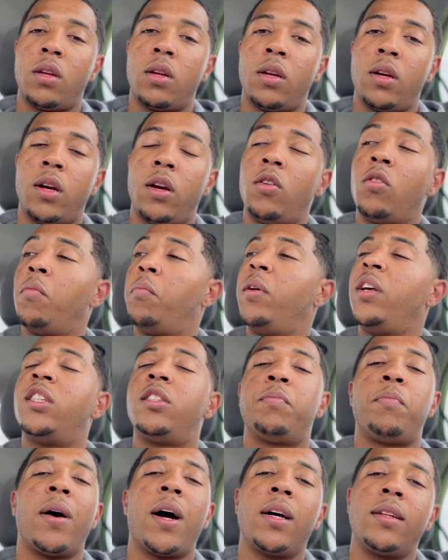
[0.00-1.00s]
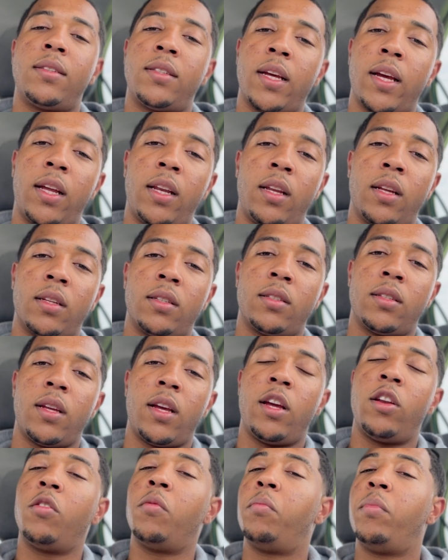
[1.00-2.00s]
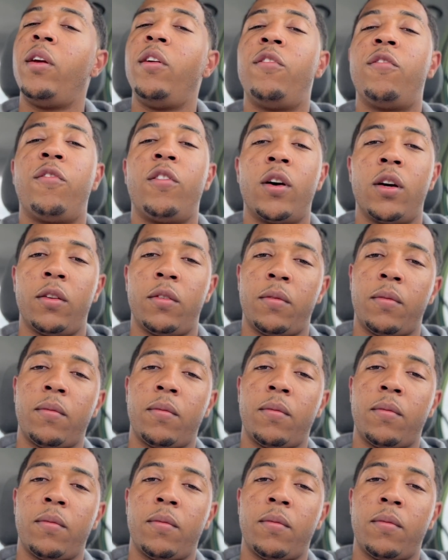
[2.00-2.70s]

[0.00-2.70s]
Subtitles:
It'll be spontaneous. It'll be fun.